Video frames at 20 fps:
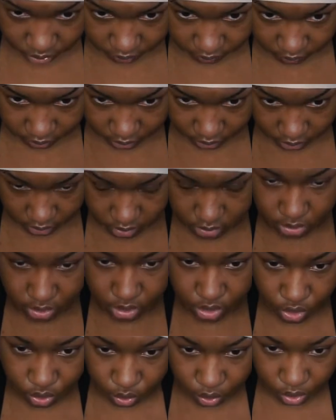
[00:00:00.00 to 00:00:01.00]
everything is
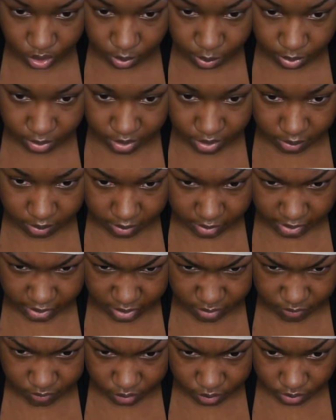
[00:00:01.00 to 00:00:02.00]
secure. Pull it
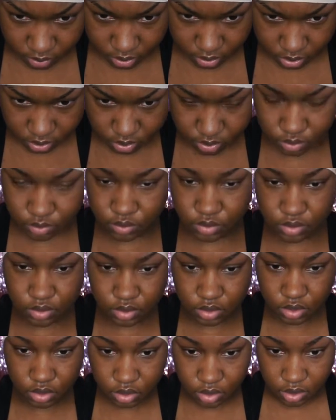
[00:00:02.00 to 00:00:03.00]
back if you need to.
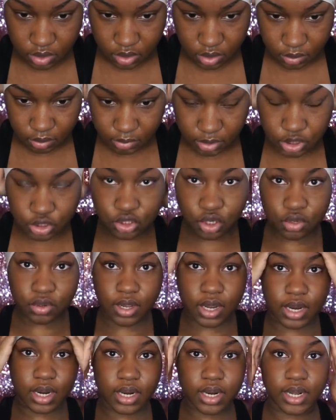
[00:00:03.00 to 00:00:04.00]
Make sure you
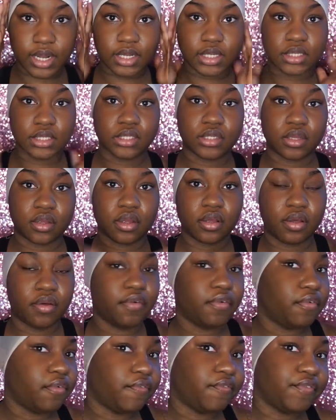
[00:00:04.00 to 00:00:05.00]
got a nice
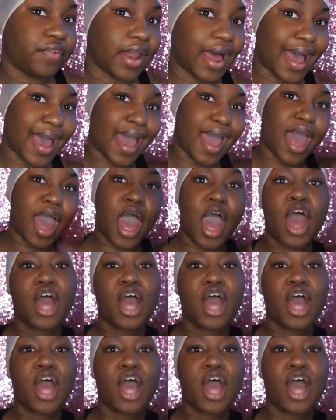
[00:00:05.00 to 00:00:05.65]
flat